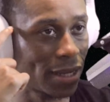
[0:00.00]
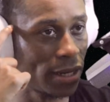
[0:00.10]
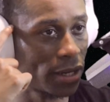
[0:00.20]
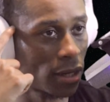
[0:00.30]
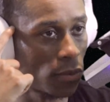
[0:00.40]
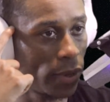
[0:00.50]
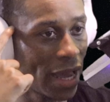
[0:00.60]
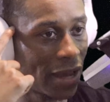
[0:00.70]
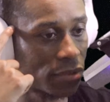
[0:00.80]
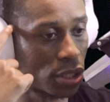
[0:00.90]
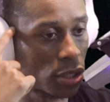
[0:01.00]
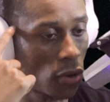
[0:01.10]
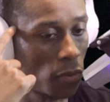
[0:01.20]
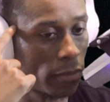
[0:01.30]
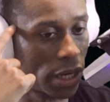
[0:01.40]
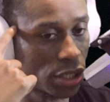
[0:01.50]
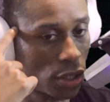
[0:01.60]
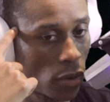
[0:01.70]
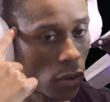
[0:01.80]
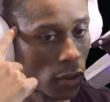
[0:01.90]
we have so much
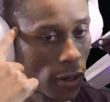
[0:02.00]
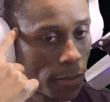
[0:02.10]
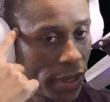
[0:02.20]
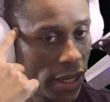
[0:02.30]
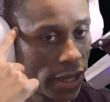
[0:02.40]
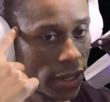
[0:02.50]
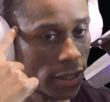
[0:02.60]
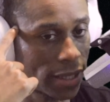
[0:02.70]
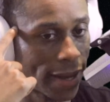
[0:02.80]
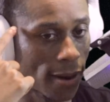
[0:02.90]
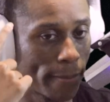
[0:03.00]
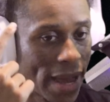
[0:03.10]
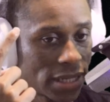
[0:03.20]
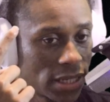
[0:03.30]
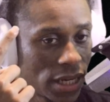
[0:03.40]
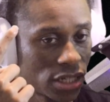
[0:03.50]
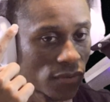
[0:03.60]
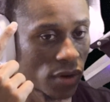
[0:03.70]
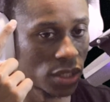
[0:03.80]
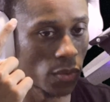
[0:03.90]
going on up here that our imagination
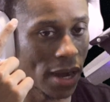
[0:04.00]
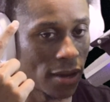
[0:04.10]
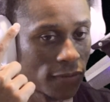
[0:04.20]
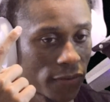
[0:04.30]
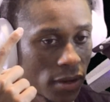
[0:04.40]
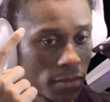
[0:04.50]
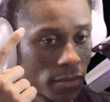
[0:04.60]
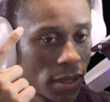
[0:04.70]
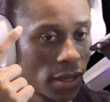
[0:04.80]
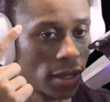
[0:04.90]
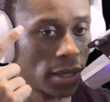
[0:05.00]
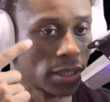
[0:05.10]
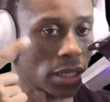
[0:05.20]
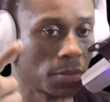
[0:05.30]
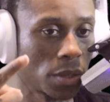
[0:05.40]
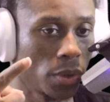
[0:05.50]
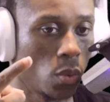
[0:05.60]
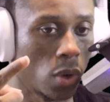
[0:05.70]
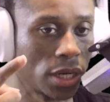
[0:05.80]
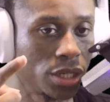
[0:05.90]
runs wild from something
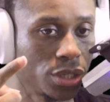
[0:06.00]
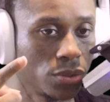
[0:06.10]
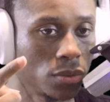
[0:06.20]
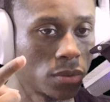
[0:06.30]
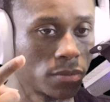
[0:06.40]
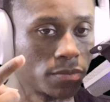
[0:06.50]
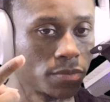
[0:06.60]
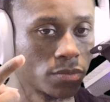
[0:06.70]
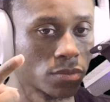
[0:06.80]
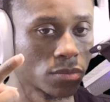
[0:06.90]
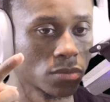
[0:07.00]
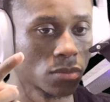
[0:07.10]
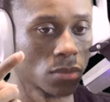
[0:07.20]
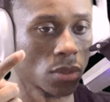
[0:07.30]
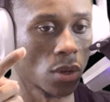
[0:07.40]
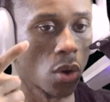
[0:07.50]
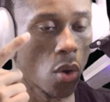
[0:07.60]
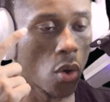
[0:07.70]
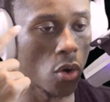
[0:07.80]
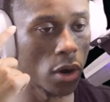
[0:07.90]
we want to do,
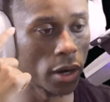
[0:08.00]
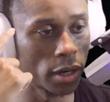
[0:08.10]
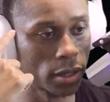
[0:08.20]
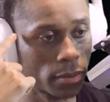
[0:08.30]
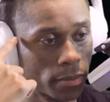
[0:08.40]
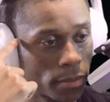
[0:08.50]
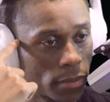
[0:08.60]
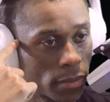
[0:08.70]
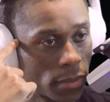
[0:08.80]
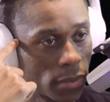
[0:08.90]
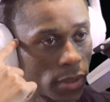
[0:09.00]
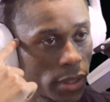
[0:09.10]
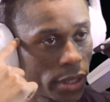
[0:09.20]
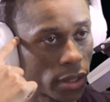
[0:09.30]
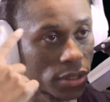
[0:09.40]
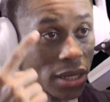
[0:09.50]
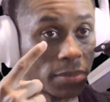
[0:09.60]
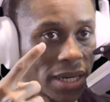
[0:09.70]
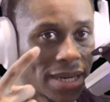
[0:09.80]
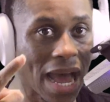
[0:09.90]
or
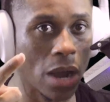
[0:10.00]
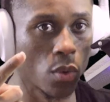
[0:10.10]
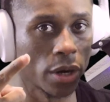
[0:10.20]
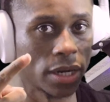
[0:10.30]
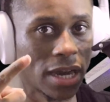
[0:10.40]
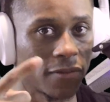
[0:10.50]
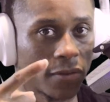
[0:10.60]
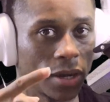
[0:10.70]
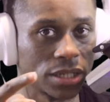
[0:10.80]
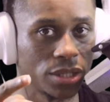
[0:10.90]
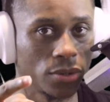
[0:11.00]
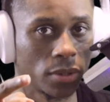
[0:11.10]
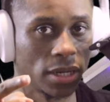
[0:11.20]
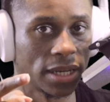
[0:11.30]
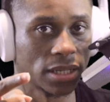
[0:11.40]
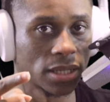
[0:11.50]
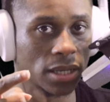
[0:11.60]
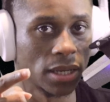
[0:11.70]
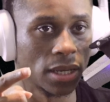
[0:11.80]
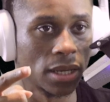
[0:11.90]
something not working out for us doing this
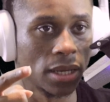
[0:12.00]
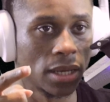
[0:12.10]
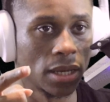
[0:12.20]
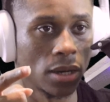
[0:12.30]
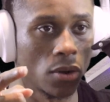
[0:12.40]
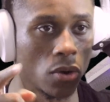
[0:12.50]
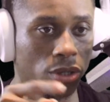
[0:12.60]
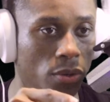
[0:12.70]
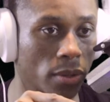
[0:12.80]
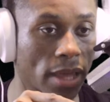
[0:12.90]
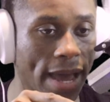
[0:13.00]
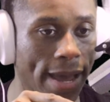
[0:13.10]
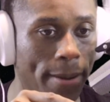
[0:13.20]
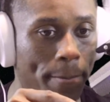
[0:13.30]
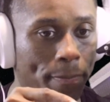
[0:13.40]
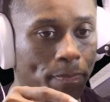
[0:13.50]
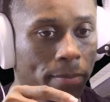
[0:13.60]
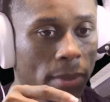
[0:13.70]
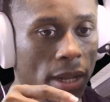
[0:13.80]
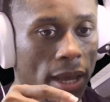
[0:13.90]
or doing that.
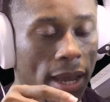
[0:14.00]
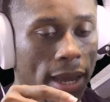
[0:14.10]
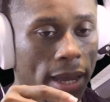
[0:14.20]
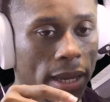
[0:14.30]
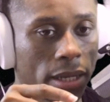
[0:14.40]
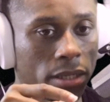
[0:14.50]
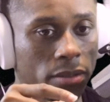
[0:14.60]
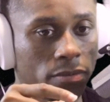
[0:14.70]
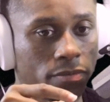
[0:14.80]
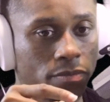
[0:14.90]
And